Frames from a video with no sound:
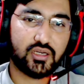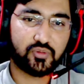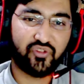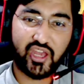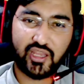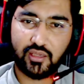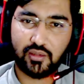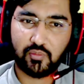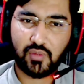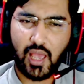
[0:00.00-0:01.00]
very,
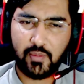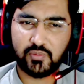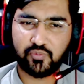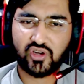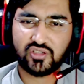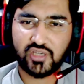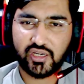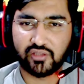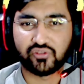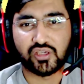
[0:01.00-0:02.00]
I mean,
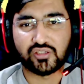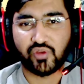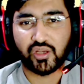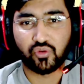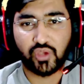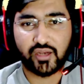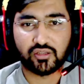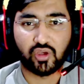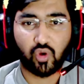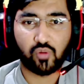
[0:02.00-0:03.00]
frustrating things when you get the
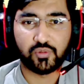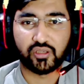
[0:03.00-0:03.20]
Goblin